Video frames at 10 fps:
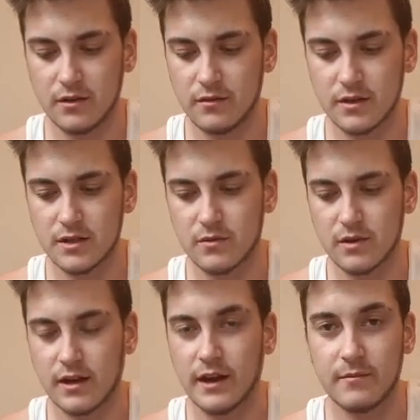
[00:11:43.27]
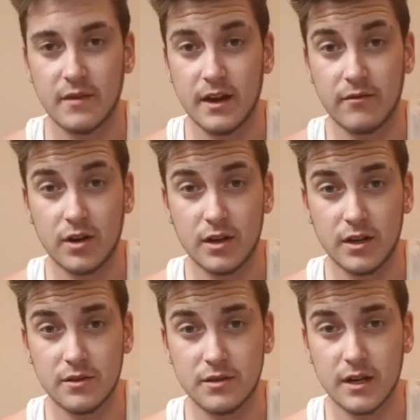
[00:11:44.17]
you this one. I'm never going
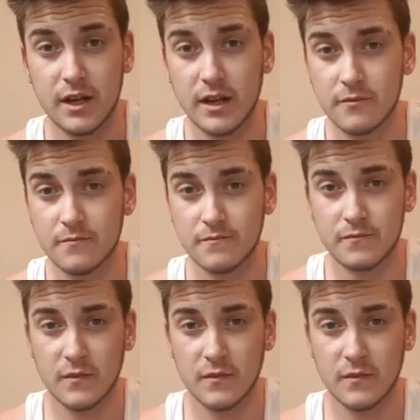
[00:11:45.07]
to use it again.